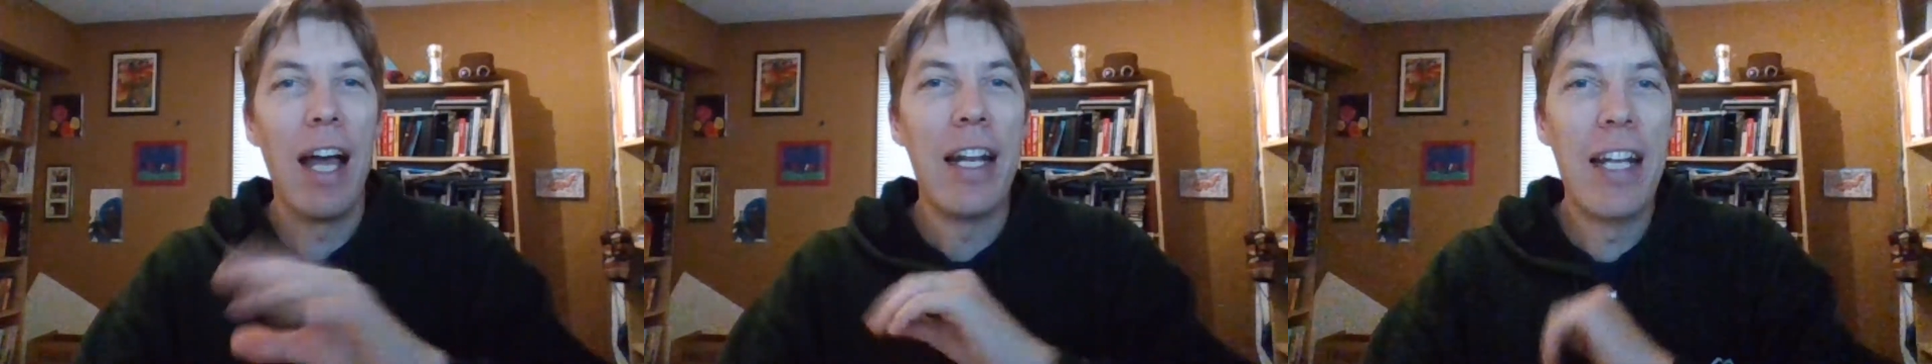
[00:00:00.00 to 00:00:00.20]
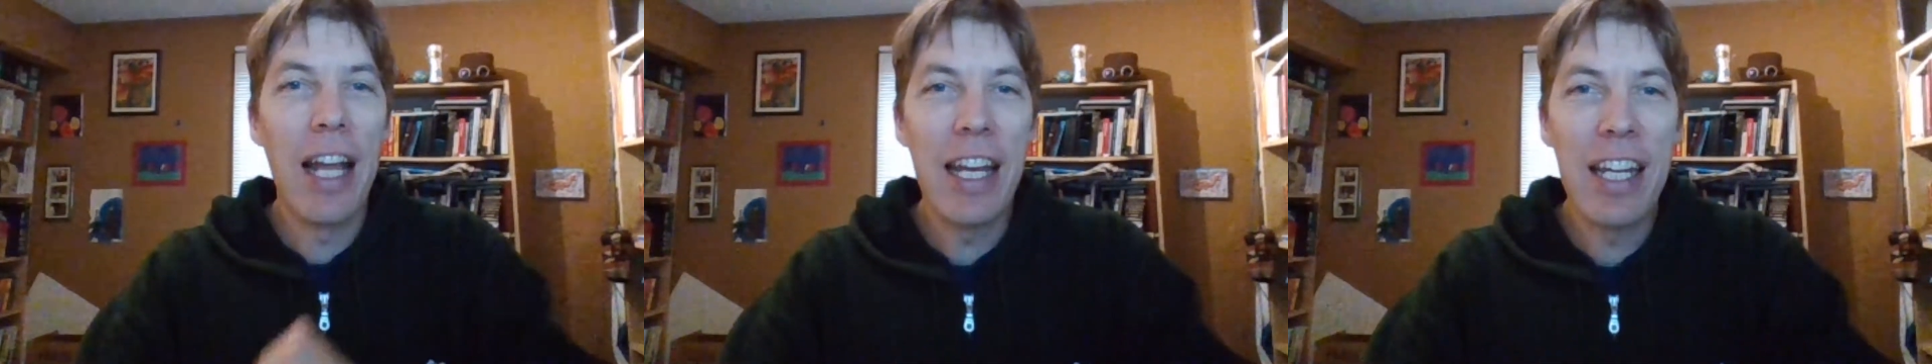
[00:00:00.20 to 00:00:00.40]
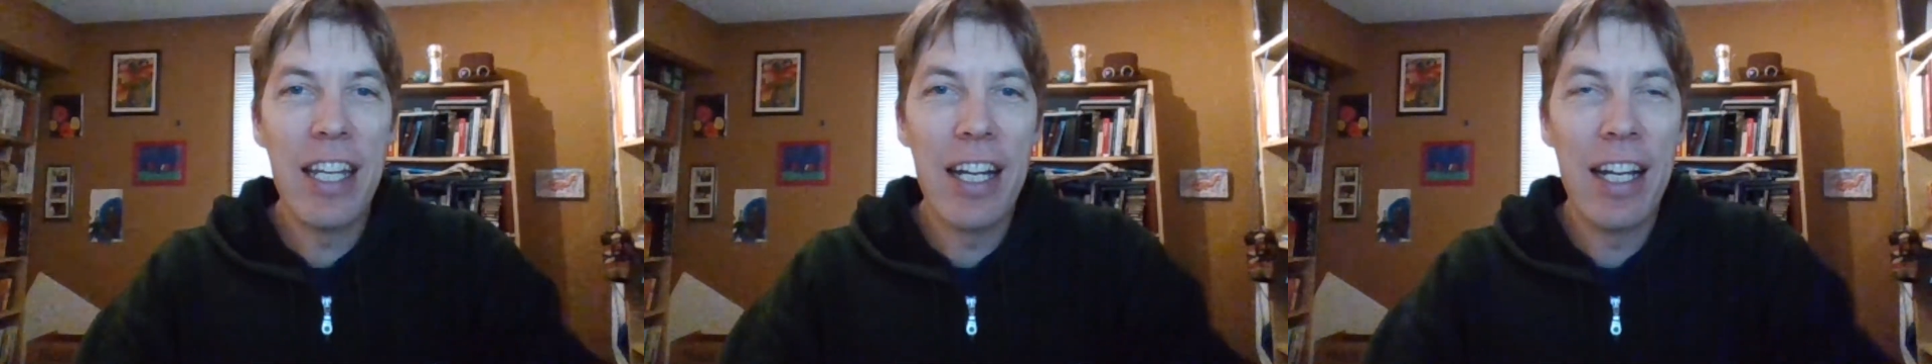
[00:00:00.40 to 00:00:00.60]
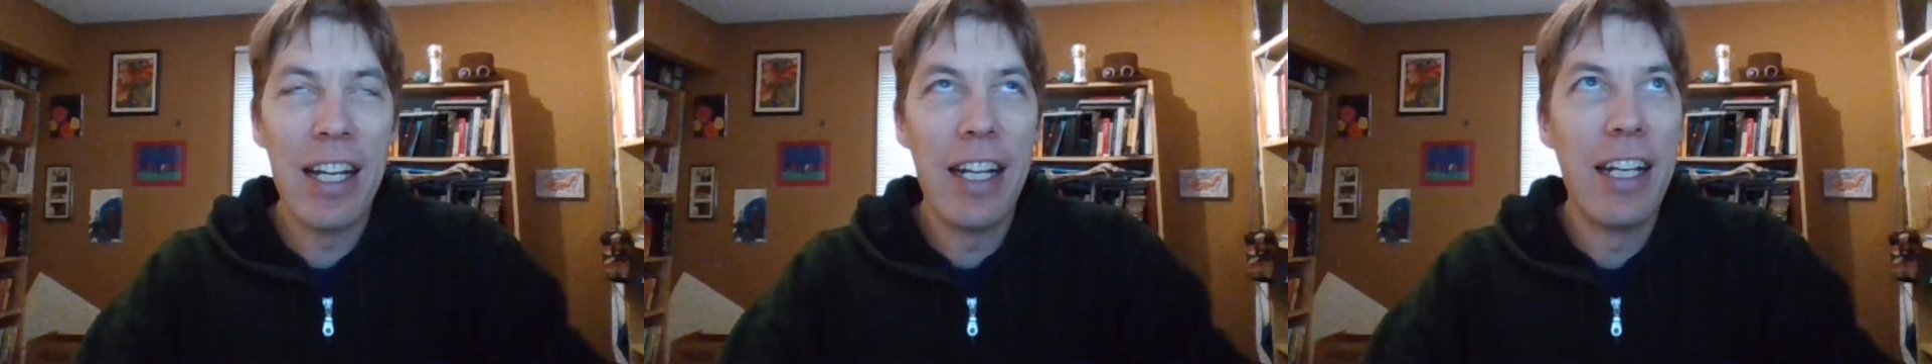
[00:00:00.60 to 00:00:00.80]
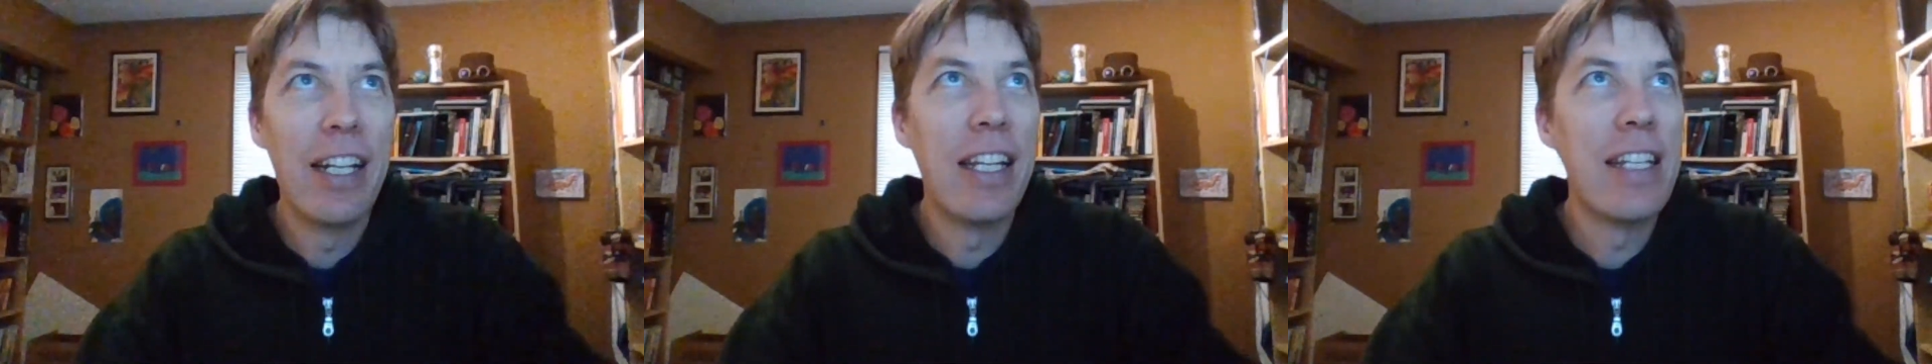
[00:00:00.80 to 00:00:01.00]
I'd like you
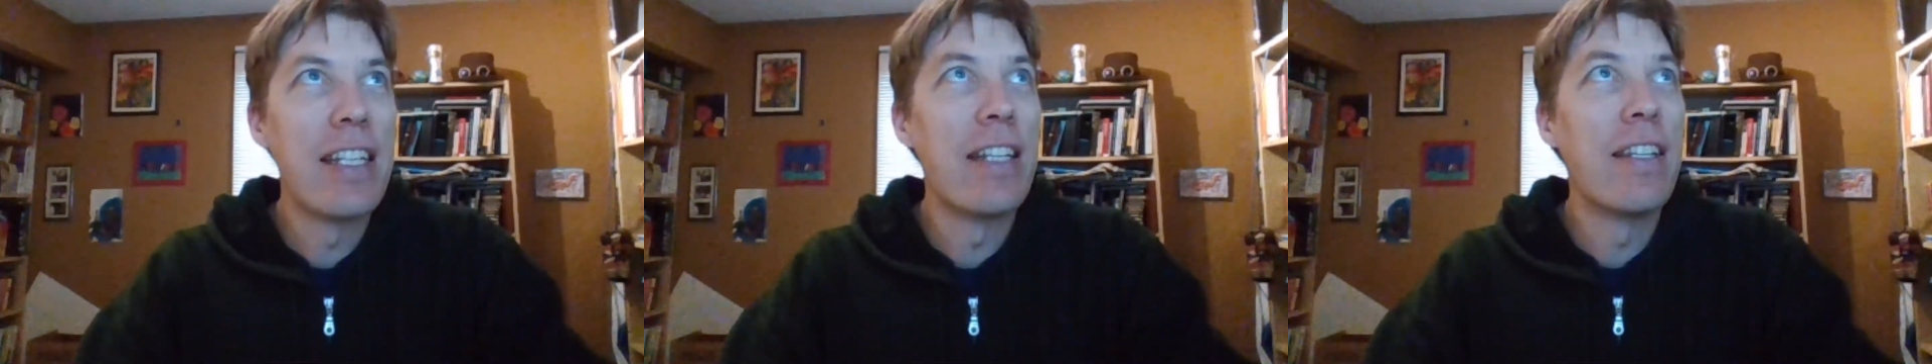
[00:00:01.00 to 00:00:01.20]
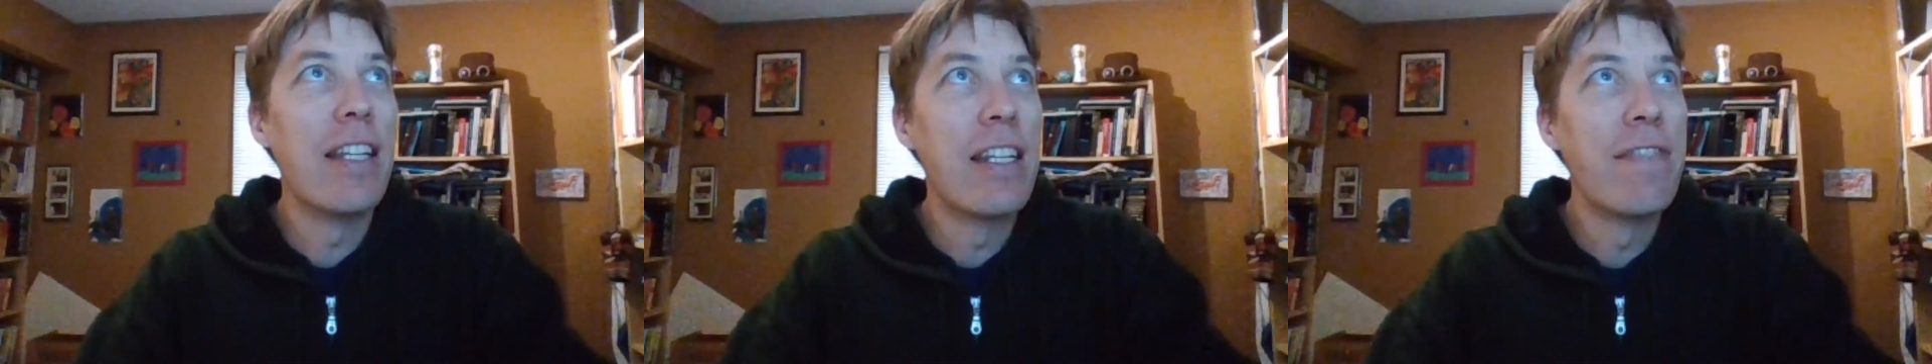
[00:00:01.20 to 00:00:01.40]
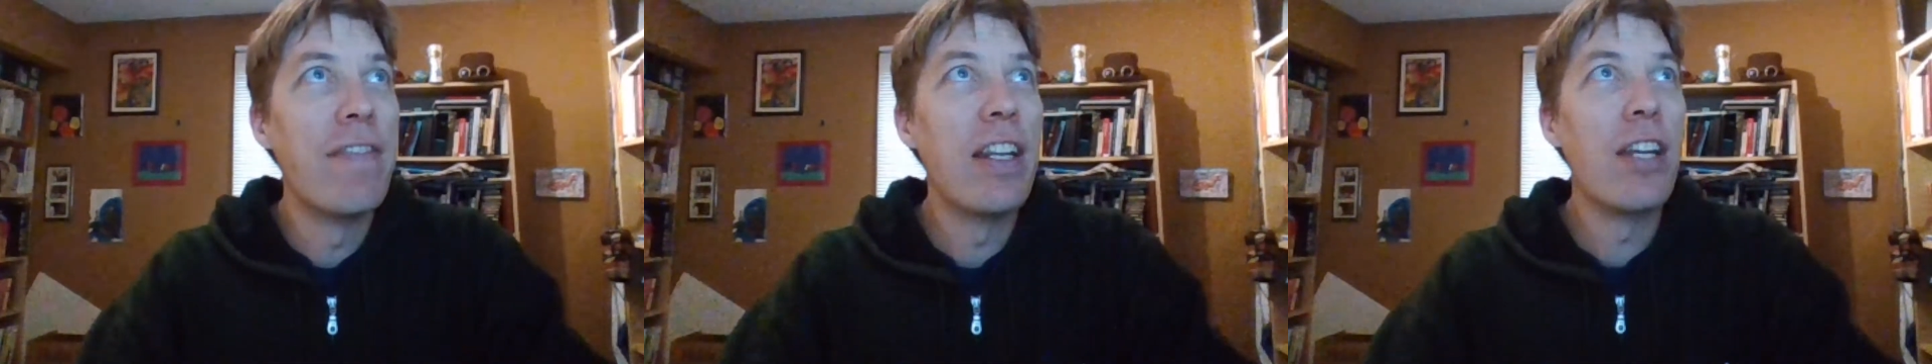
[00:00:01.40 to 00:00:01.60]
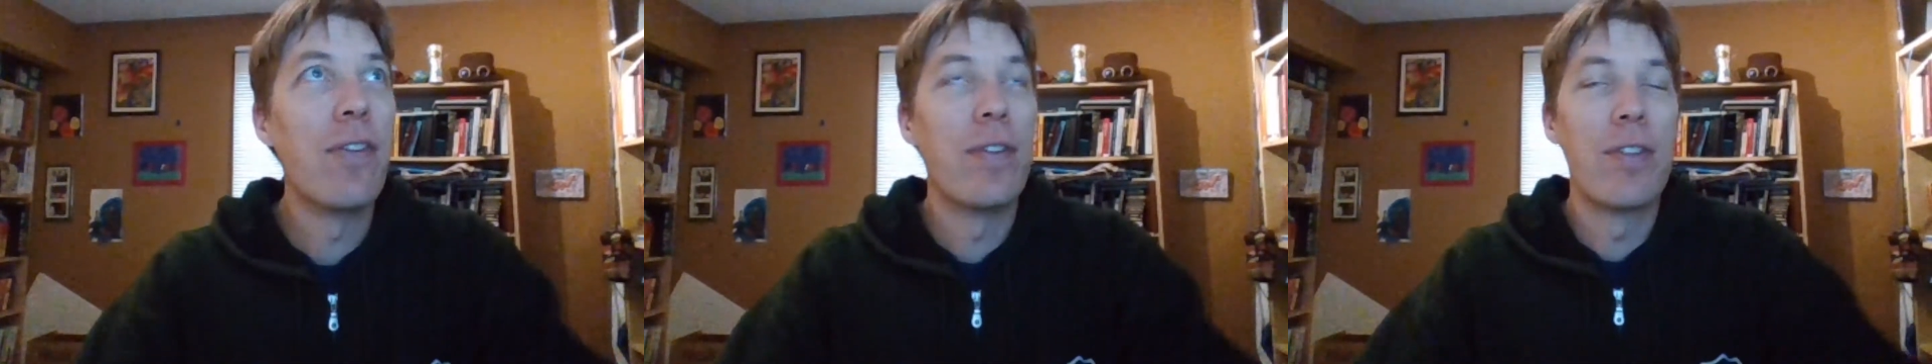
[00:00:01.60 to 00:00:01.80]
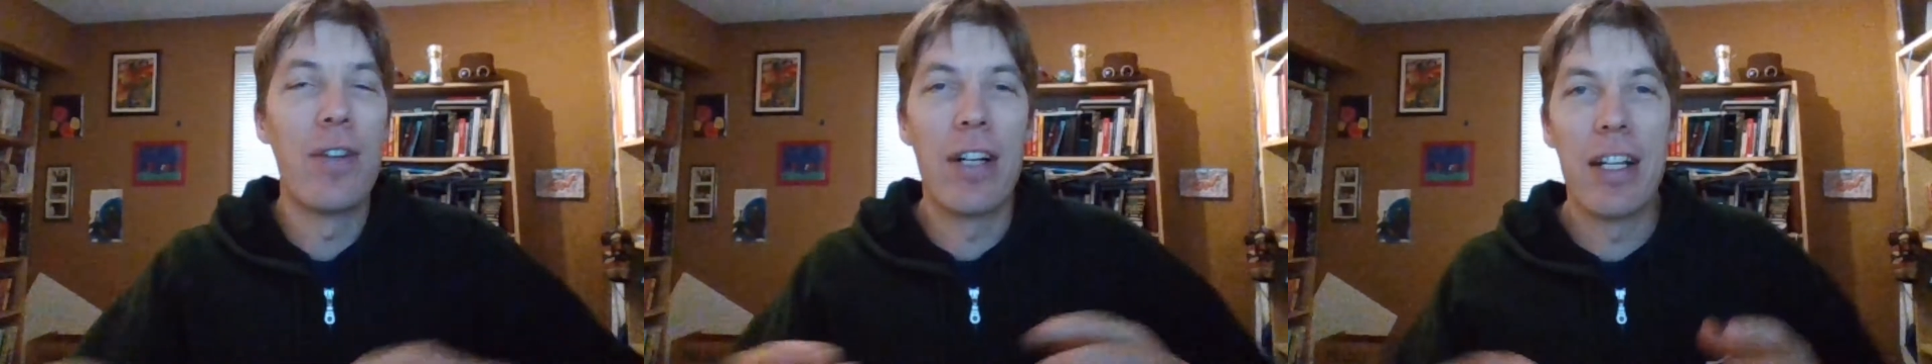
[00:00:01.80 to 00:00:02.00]
to this
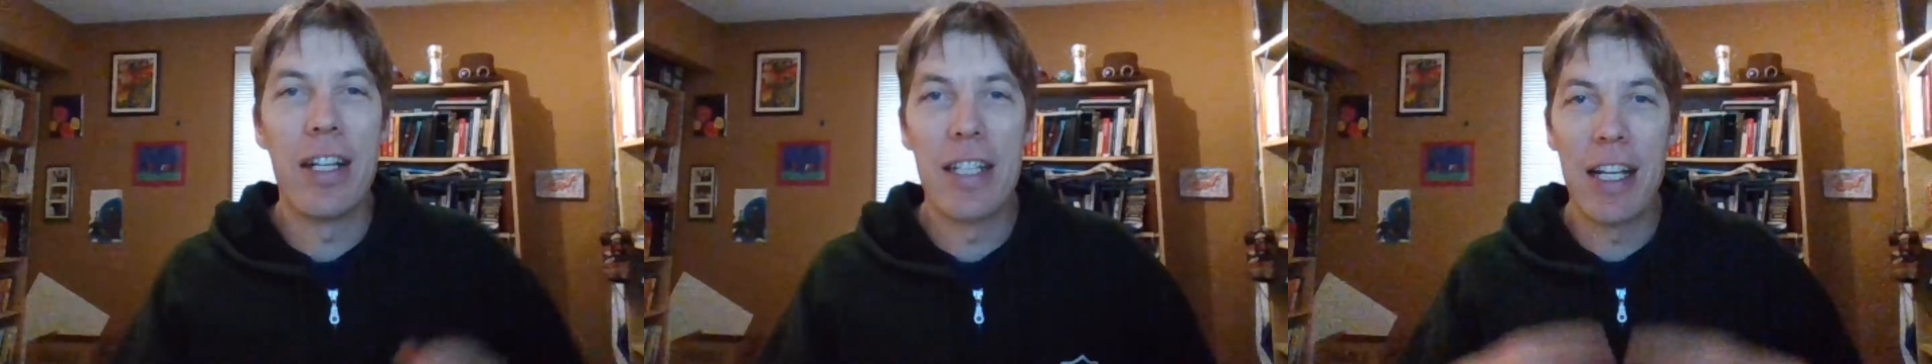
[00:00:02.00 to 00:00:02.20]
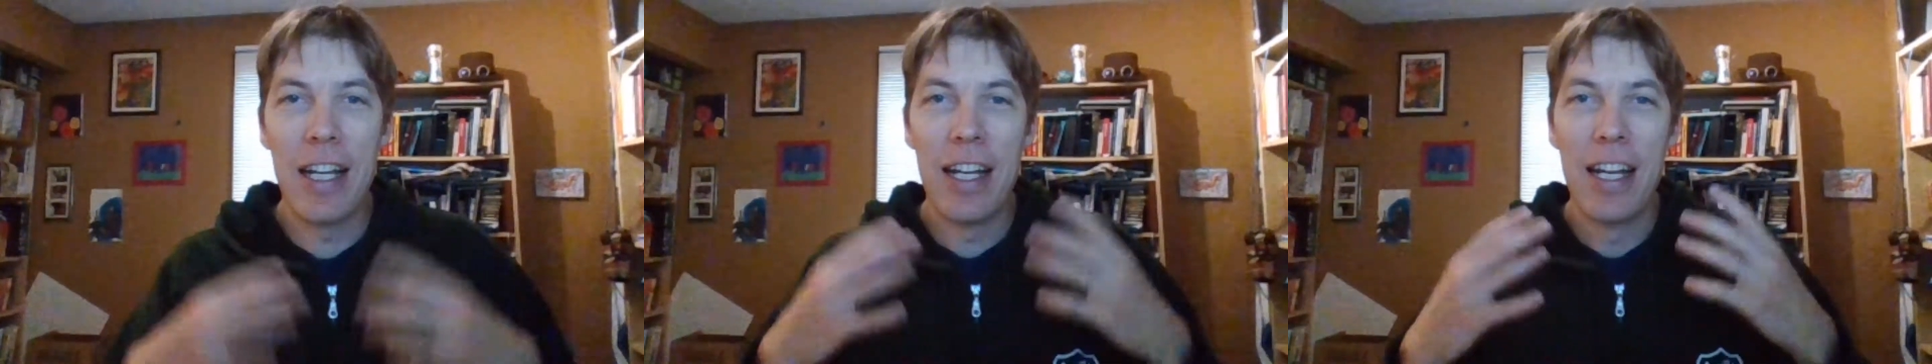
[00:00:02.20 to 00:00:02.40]
video is sort of